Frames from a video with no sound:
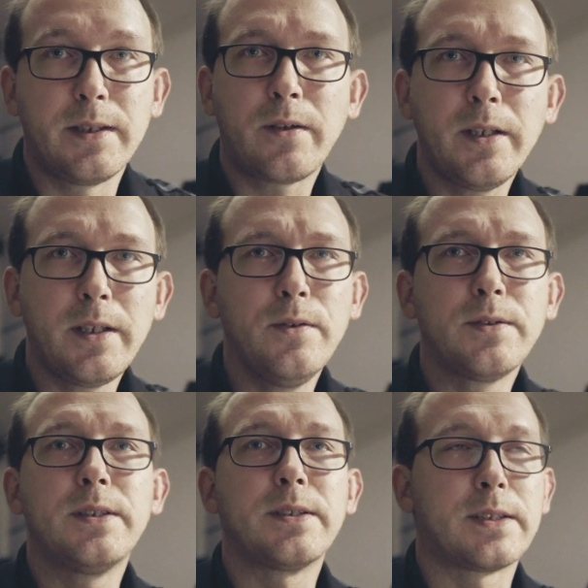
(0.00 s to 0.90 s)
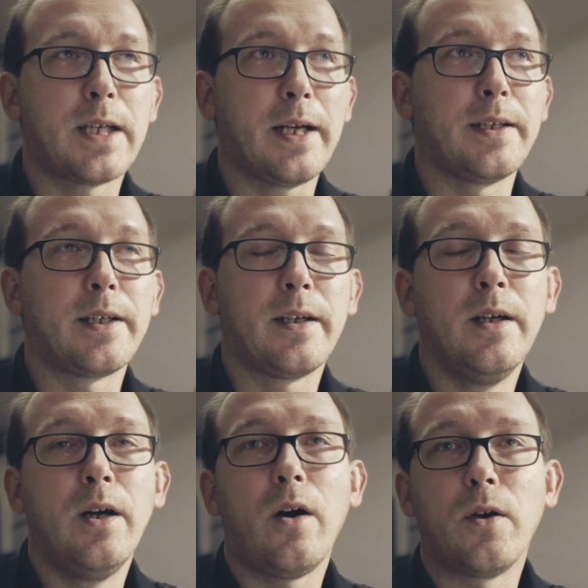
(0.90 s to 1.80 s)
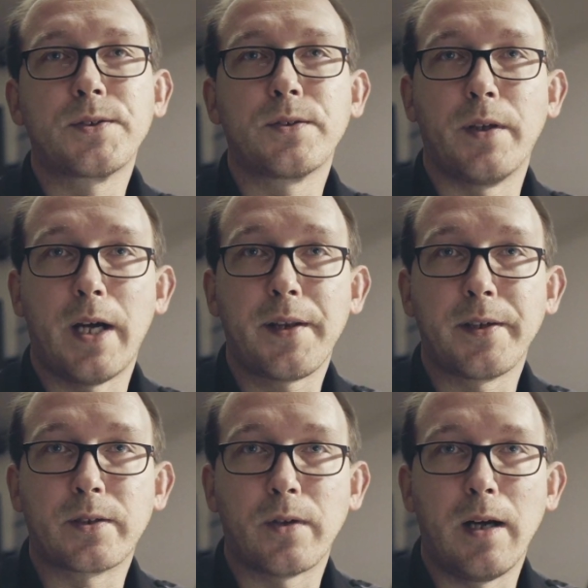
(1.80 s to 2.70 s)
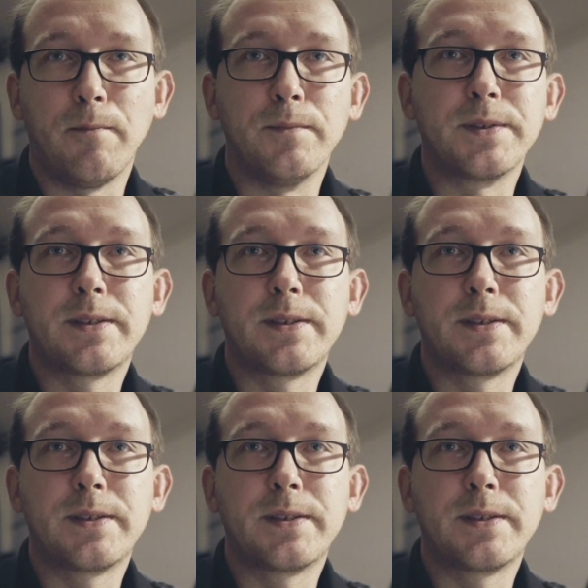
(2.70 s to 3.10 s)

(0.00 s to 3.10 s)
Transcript: You can use this technique also on other drums,